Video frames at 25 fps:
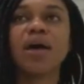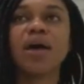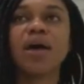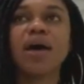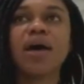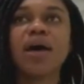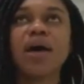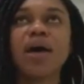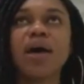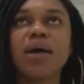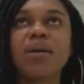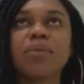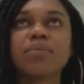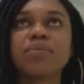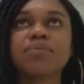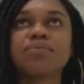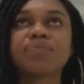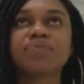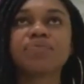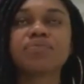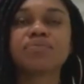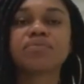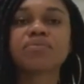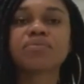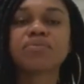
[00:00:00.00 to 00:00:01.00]

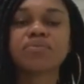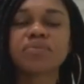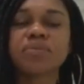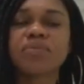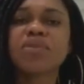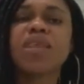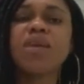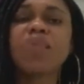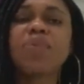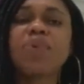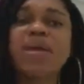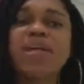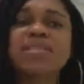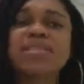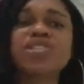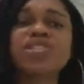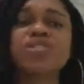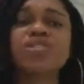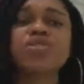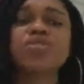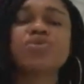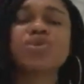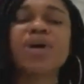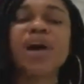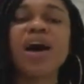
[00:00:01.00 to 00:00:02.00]
Um, they pay
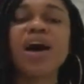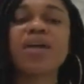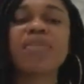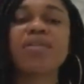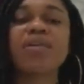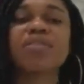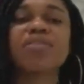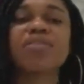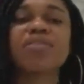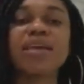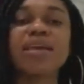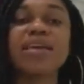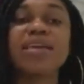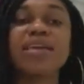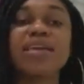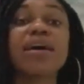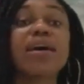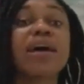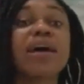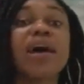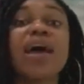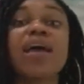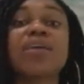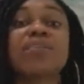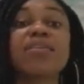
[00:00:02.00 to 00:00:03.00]
attention to other things,
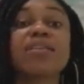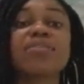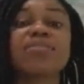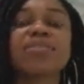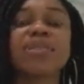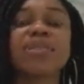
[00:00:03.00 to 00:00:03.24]
either, either